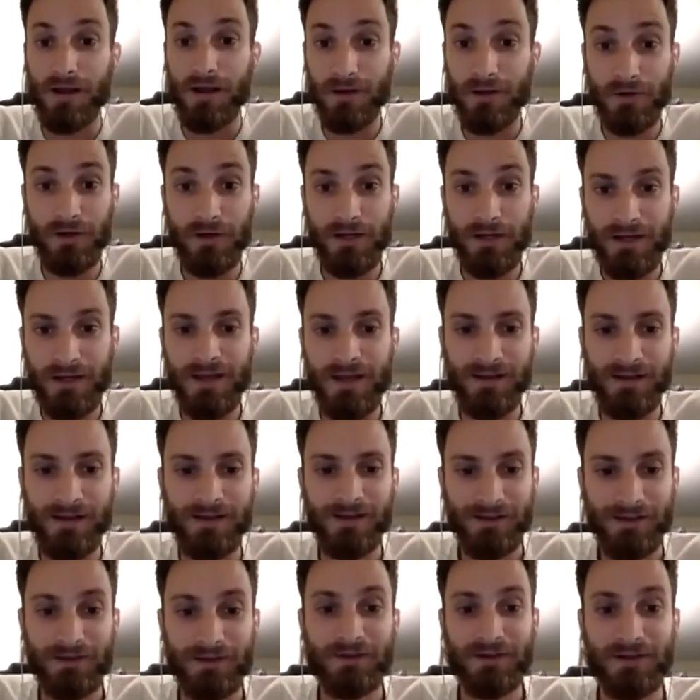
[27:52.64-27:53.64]

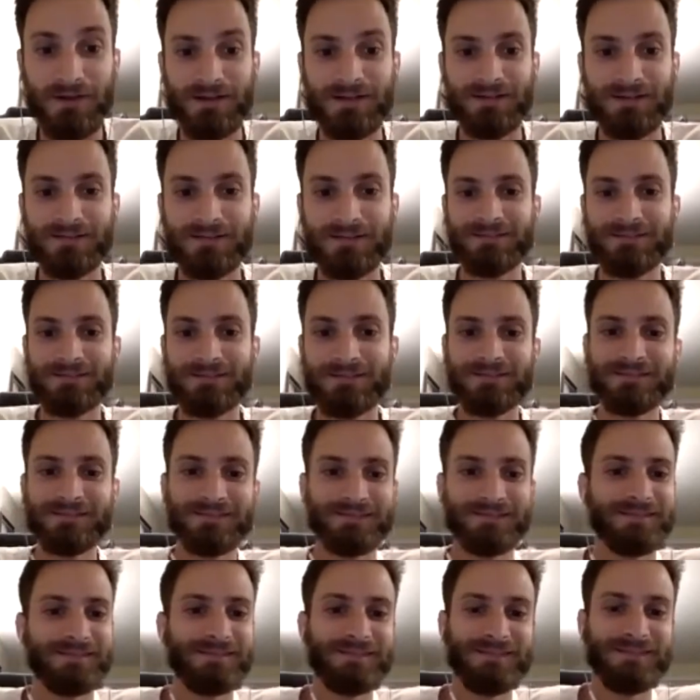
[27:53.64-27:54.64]

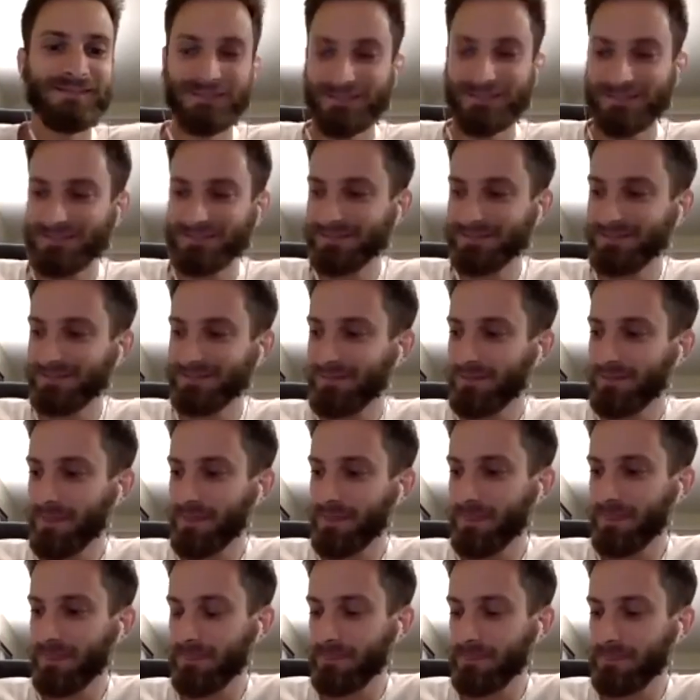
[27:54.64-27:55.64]

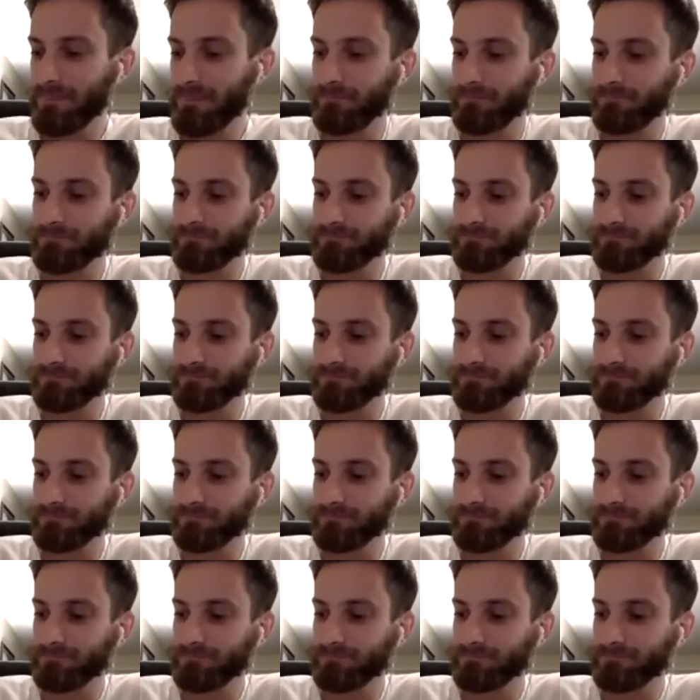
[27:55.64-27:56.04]
No words are spoken by the person on screen.